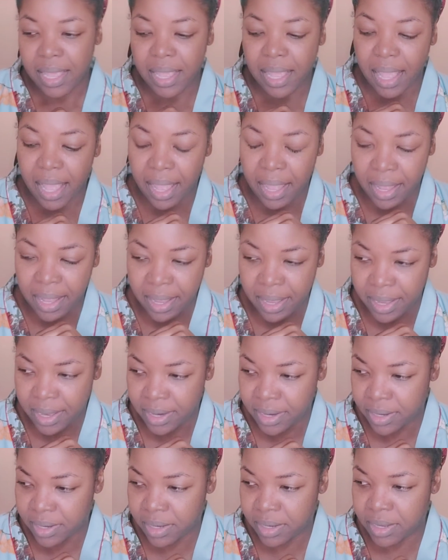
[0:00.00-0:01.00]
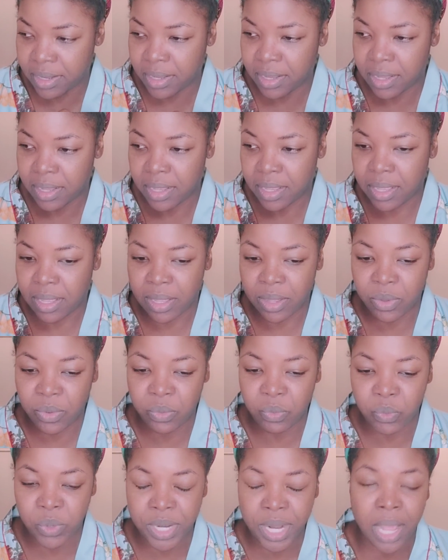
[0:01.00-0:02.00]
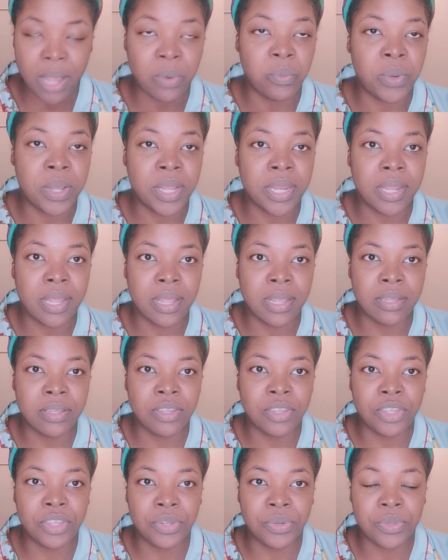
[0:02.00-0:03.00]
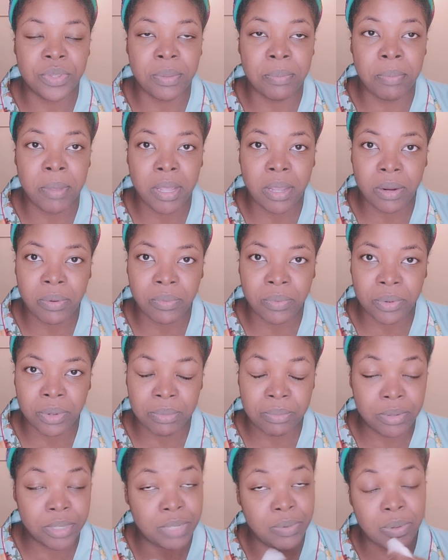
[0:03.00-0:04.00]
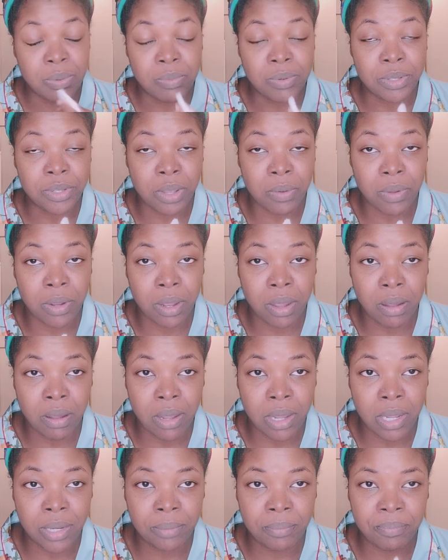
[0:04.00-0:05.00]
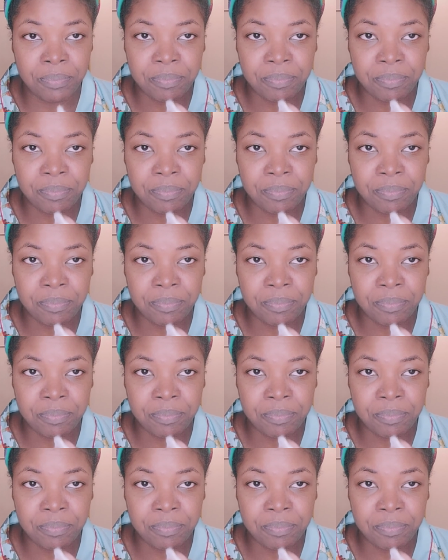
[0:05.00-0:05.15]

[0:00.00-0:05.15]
And when I went into the bedroom to see what was going on,